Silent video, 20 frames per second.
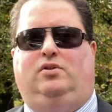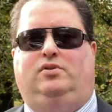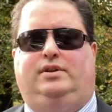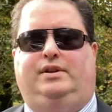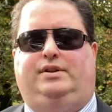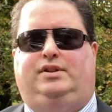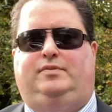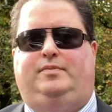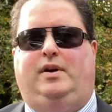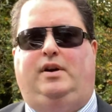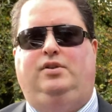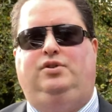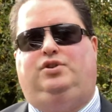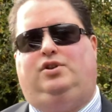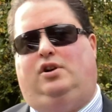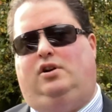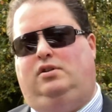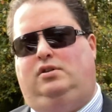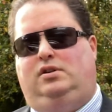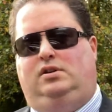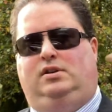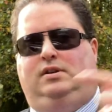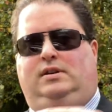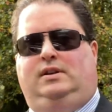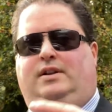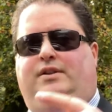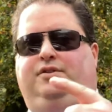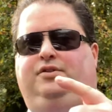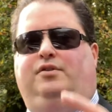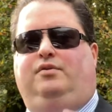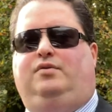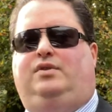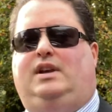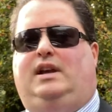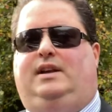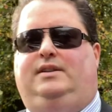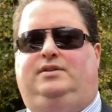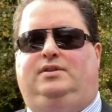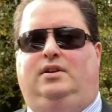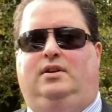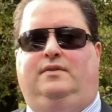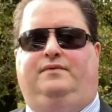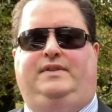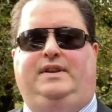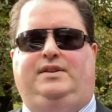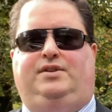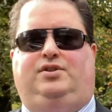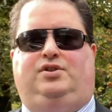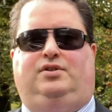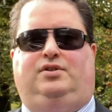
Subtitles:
exposure, you get this